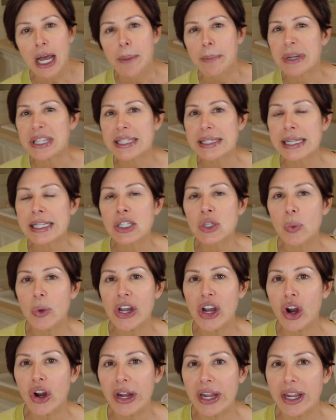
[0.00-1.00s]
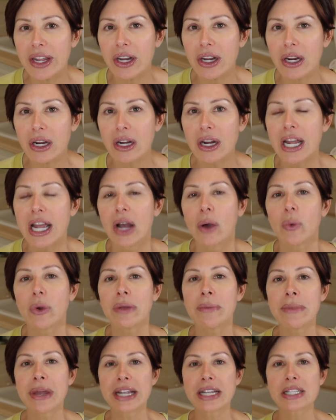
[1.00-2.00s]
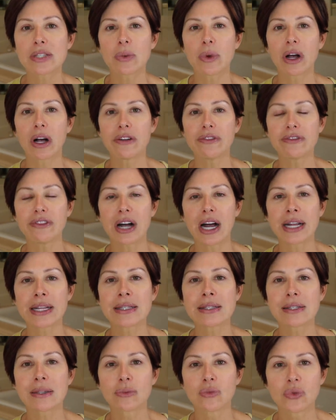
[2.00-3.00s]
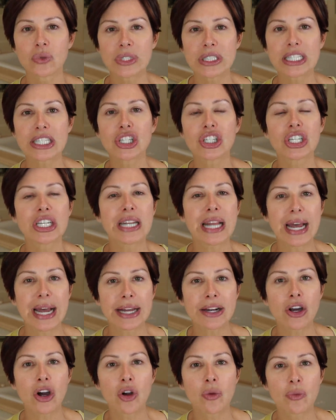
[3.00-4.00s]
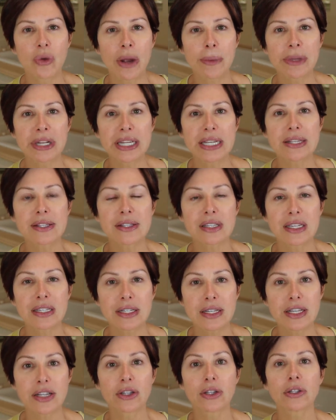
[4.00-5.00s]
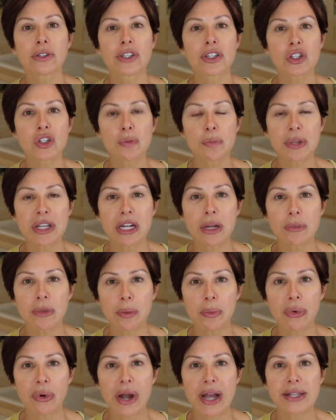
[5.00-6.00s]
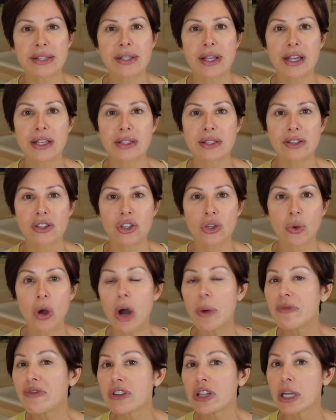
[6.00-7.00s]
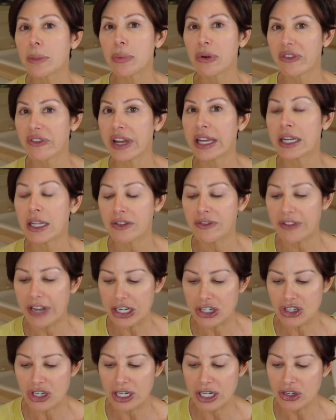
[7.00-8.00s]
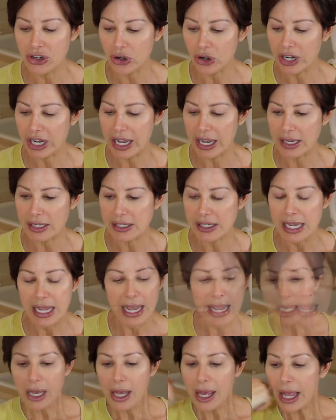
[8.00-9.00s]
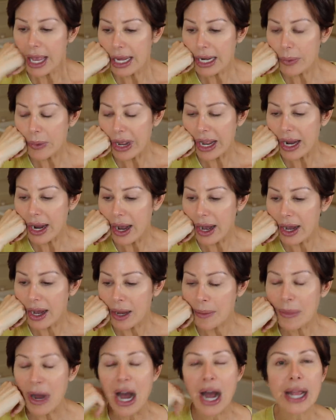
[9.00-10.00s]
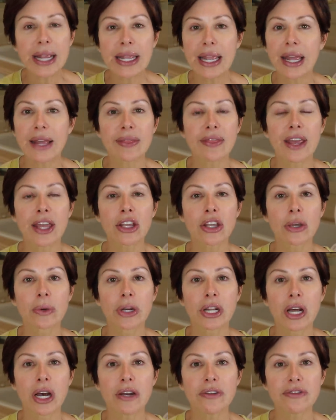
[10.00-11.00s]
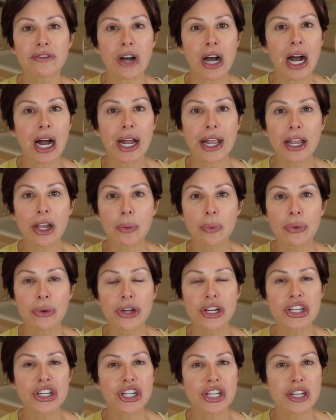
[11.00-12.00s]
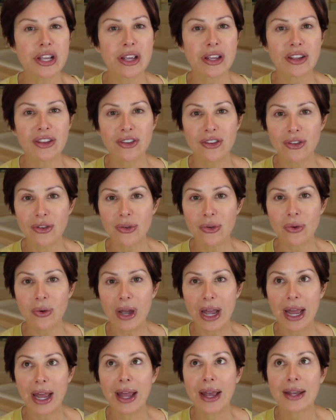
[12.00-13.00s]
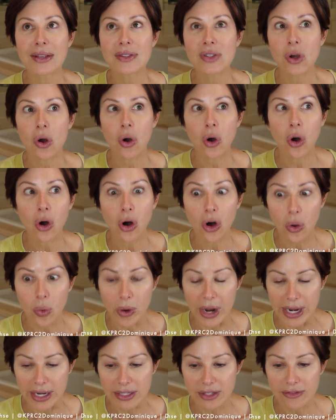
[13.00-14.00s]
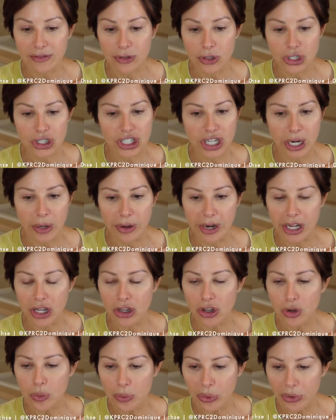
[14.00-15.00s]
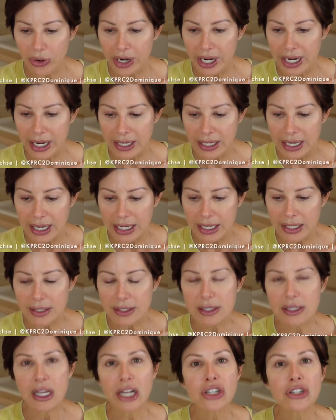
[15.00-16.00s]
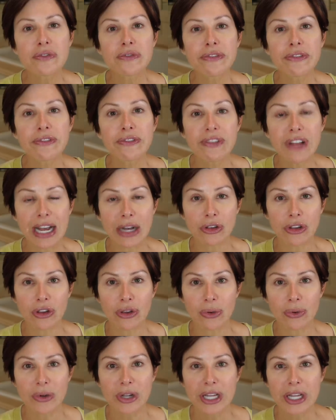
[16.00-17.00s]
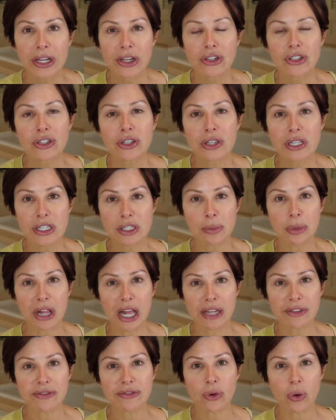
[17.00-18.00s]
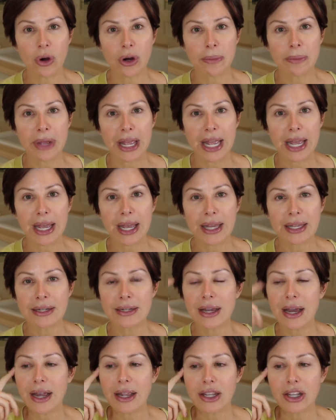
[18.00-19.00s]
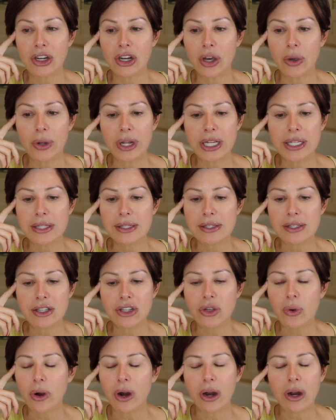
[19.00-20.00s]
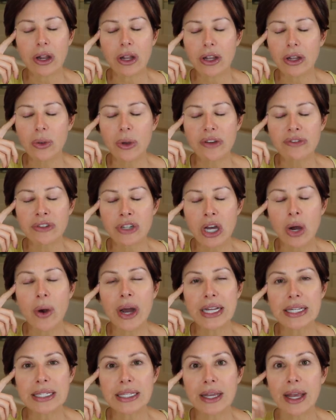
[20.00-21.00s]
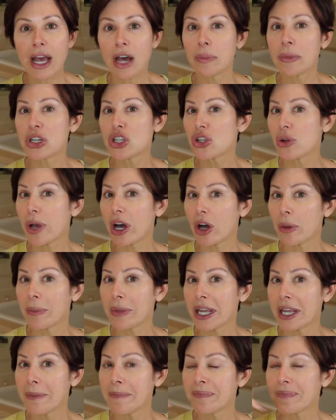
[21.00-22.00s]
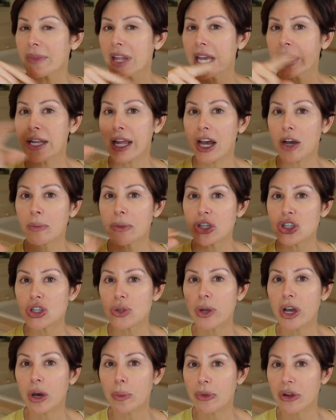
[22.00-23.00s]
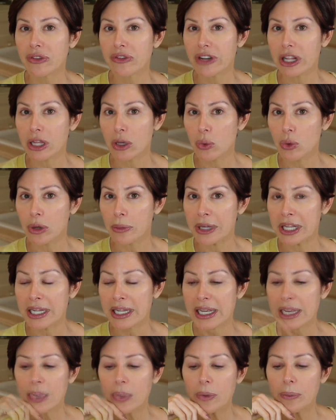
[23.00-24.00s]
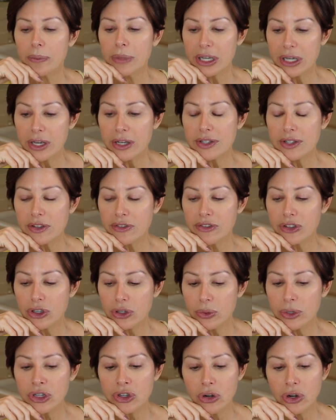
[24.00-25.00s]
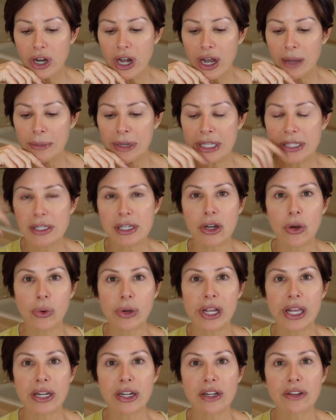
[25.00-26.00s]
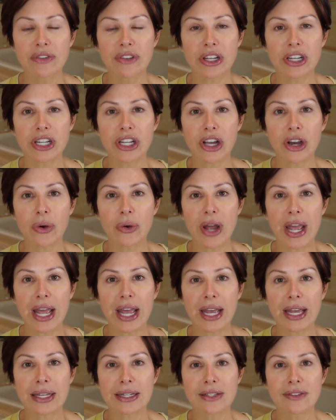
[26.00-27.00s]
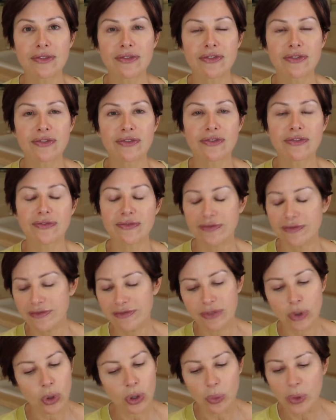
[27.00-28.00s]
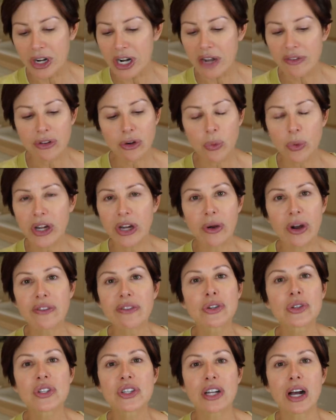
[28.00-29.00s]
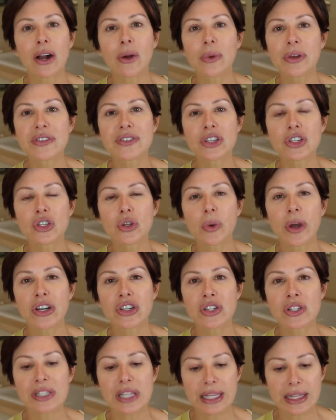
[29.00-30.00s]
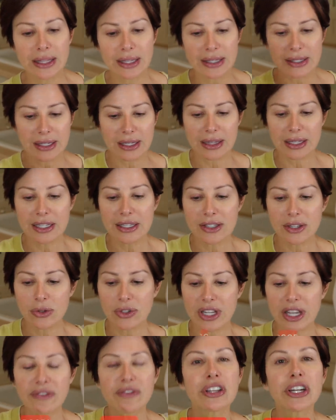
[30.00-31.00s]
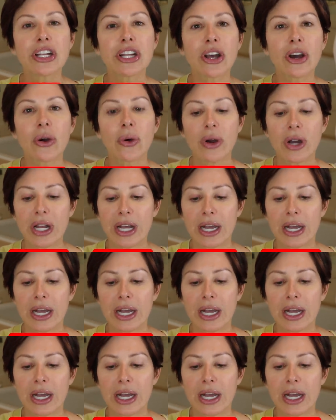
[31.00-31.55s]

But since we are here, we may as well find some really good at-home remedies to deal, to speed up the process, to hopefully prevent infection in your case. Anyway, um, I can't thank you enough. I appreciate you as always for sharing. You bring such value to this platform and uh, you know, it's you are you have no idea how much you help me and how much you help your fellow woman. Because of you and your comments, it created a video and for whenever we are ever stuck with situations like this, at least there's a video